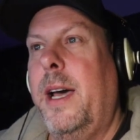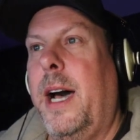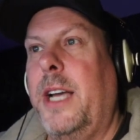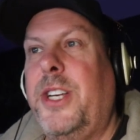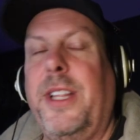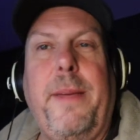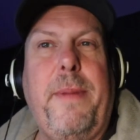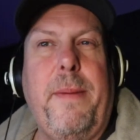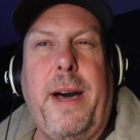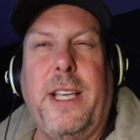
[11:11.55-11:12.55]
I should
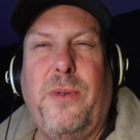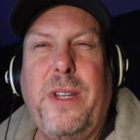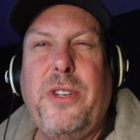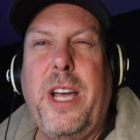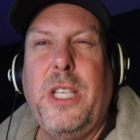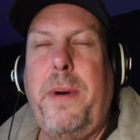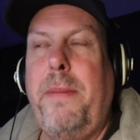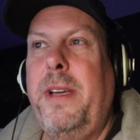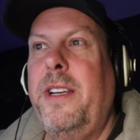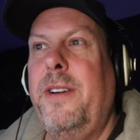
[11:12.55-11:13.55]
limit my swing trades
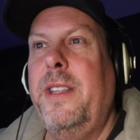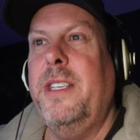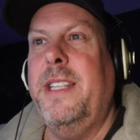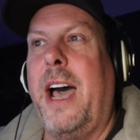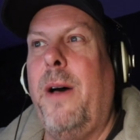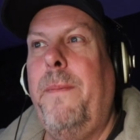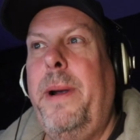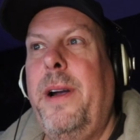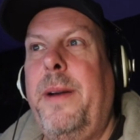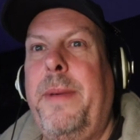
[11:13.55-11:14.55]
probably during this down
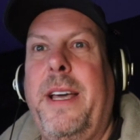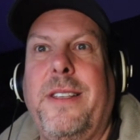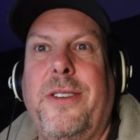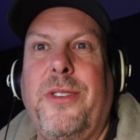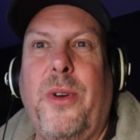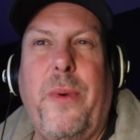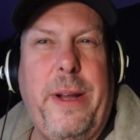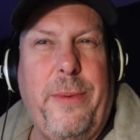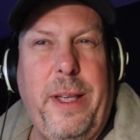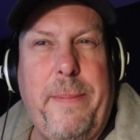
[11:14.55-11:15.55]
period because there's no way
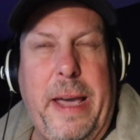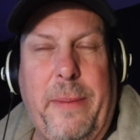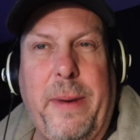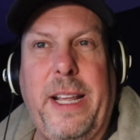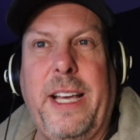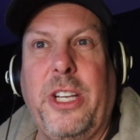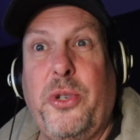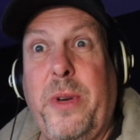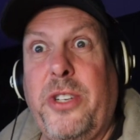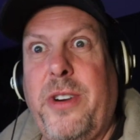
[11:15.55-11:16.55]
to really make money on
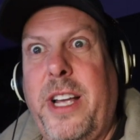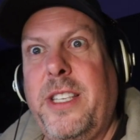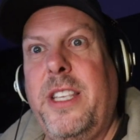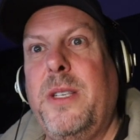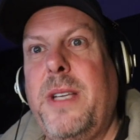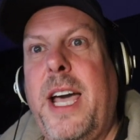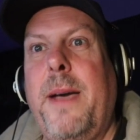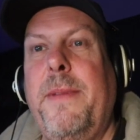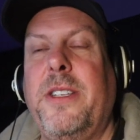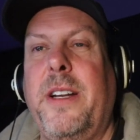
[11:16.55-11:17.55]
swing trades at this
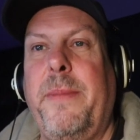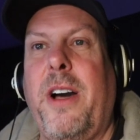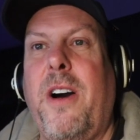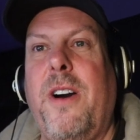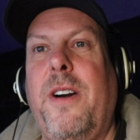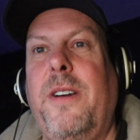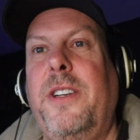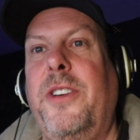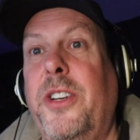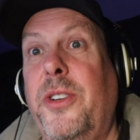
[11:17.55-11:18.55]
time. It's going to be hard.
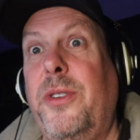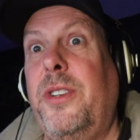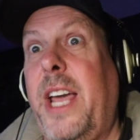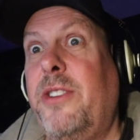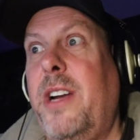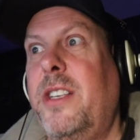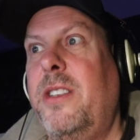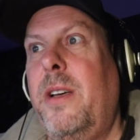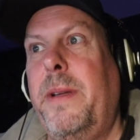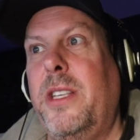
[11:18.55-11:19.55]
You can do day trades
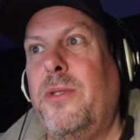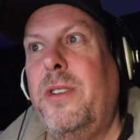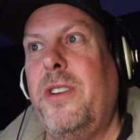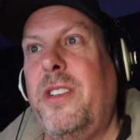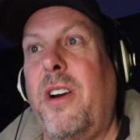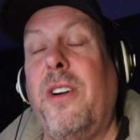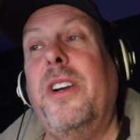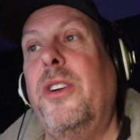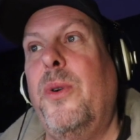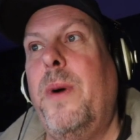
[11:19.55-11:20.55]
still, but the swing trades aren't going
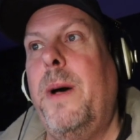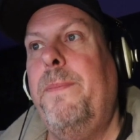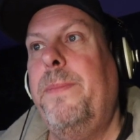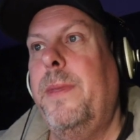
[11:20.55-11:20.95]
to do well.